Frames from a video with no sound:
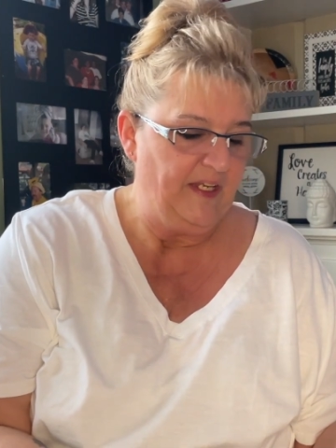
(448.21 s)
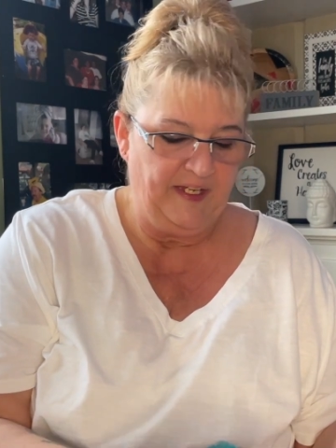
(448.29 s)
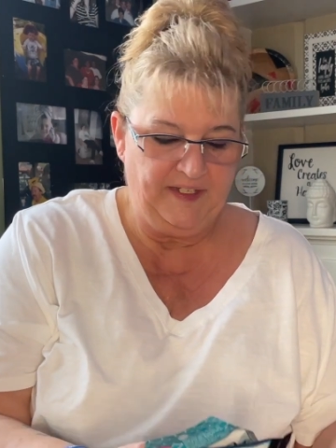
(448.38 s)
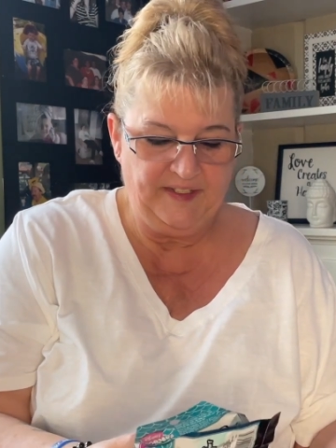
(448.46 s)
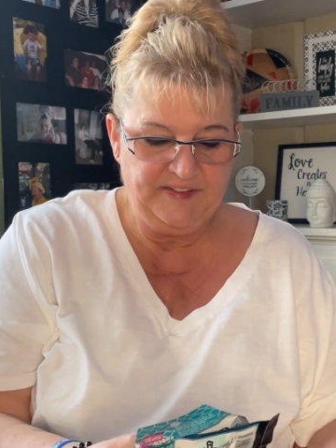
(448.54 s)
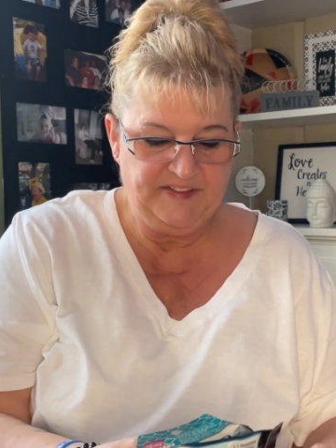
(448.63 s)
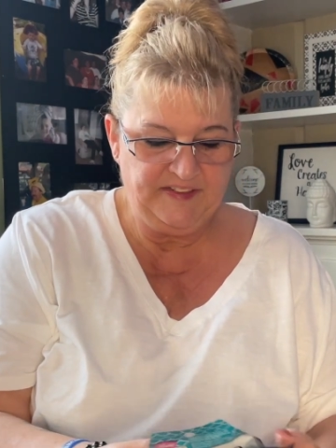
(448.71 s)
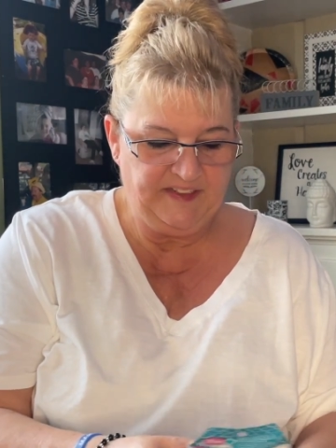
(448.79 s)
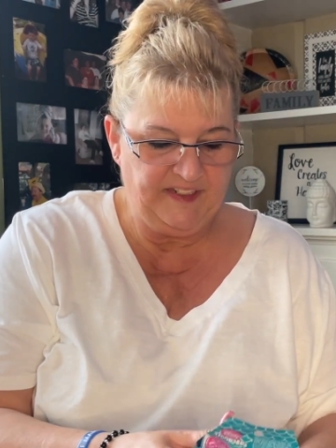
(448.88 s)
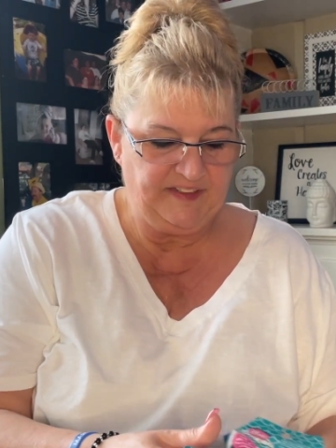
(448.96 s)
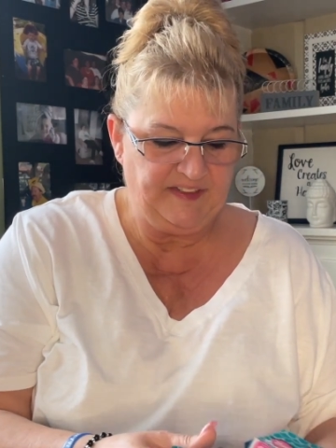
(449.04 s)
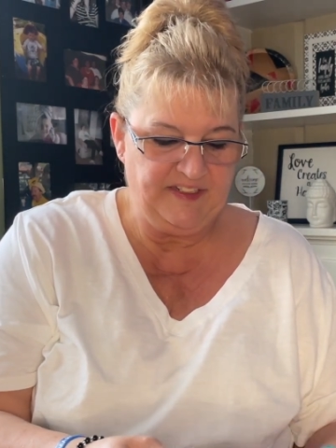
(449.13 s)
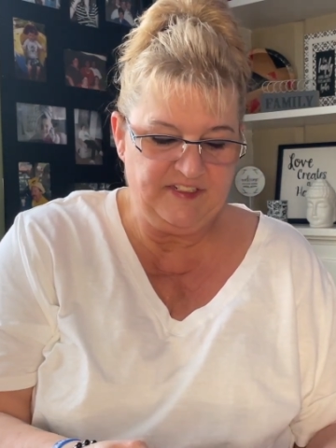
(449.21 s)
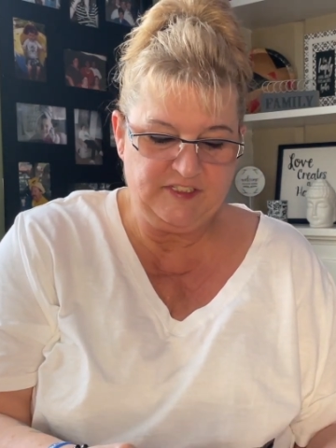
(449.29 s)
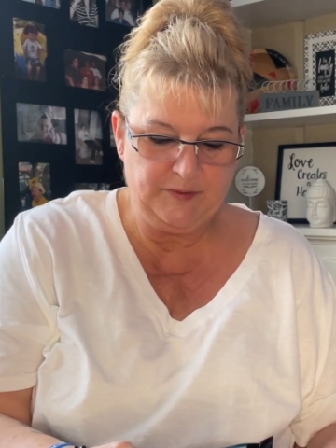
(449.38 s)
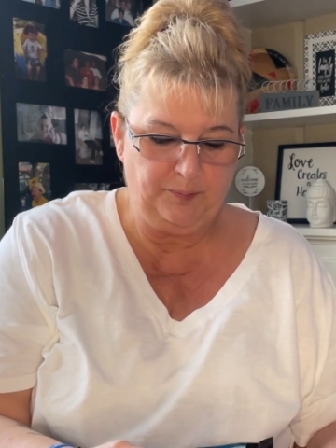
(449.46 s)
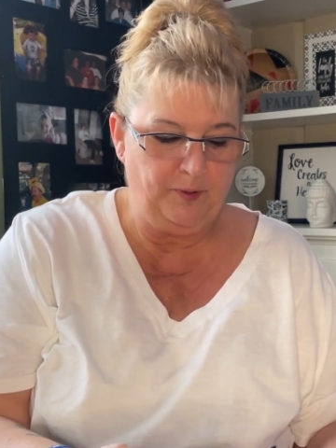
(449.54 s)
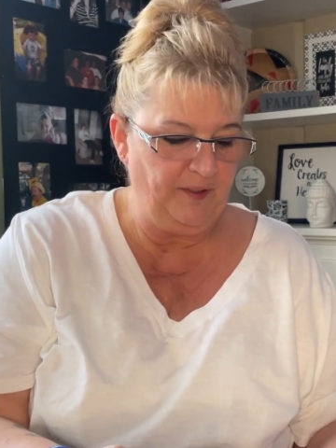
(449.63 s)
And I did get these
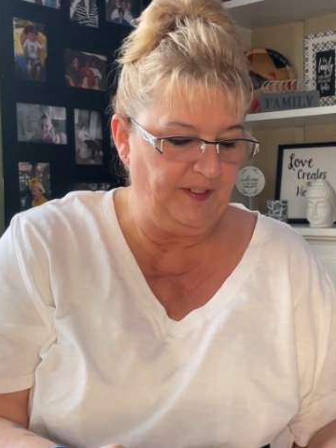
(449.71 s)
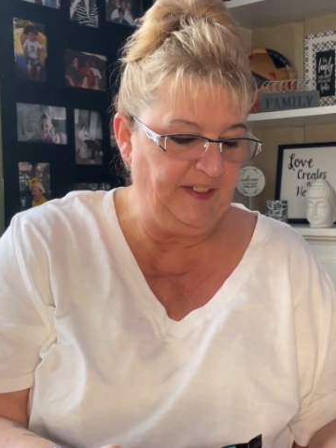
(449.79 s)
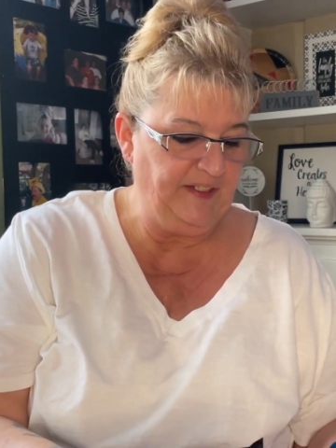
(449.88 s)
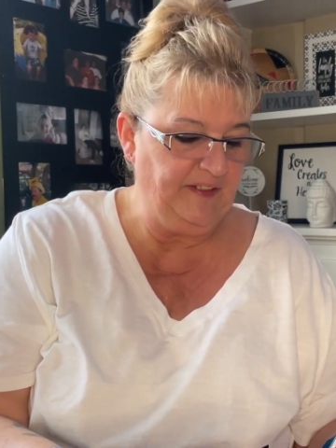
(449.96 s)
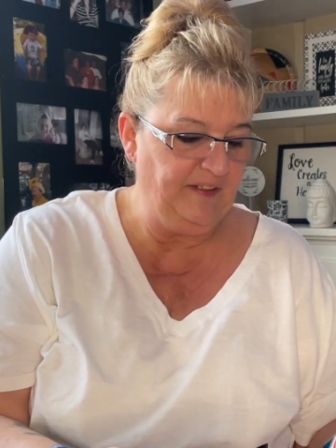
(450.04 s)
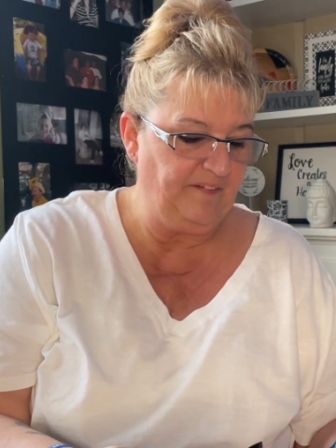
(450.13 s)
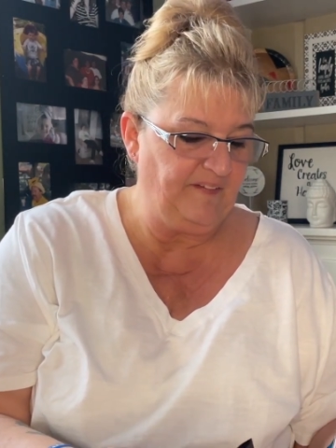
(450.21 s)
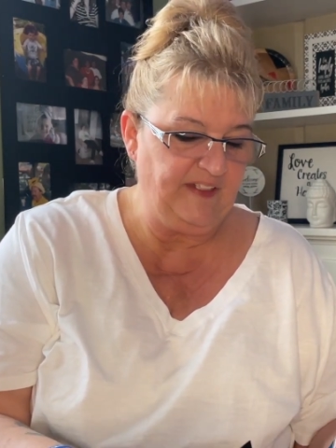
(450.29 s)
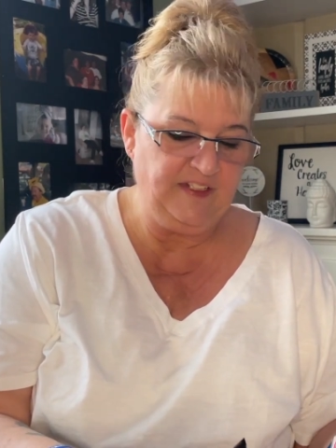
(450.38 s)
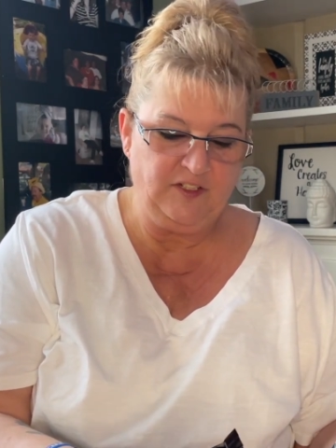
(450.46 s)
to put in the